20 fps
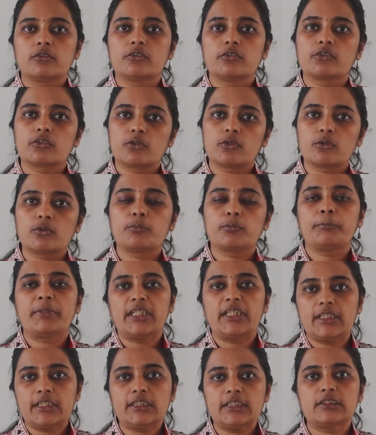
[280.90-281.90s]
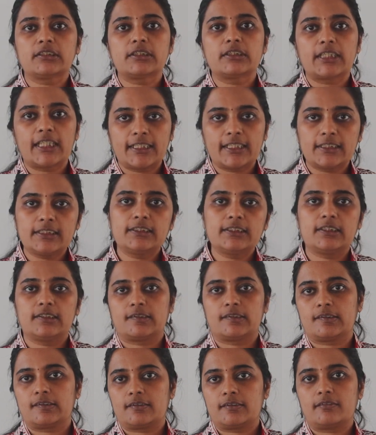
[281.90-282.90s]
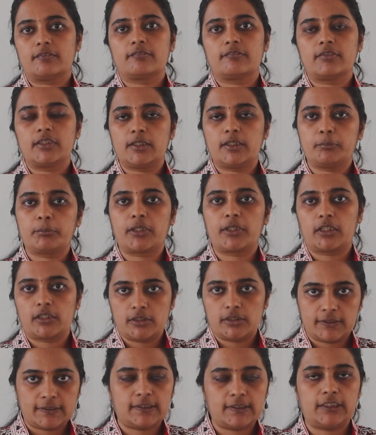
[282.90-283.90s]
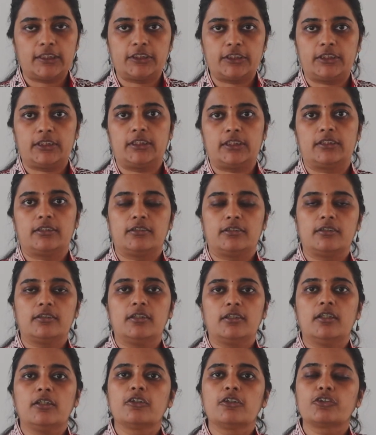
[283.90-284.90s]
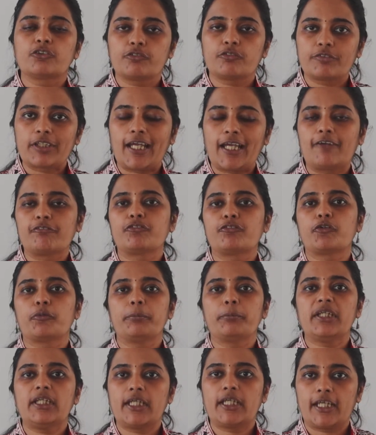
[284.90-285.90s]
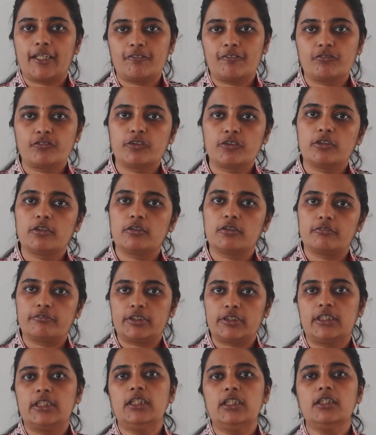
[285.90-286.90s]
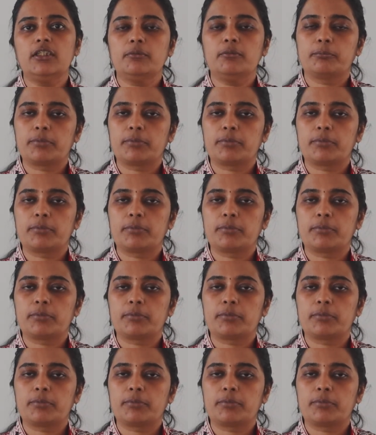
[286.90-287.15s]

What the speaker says: So meaning changes with the pronunciation. So we have to be careful with the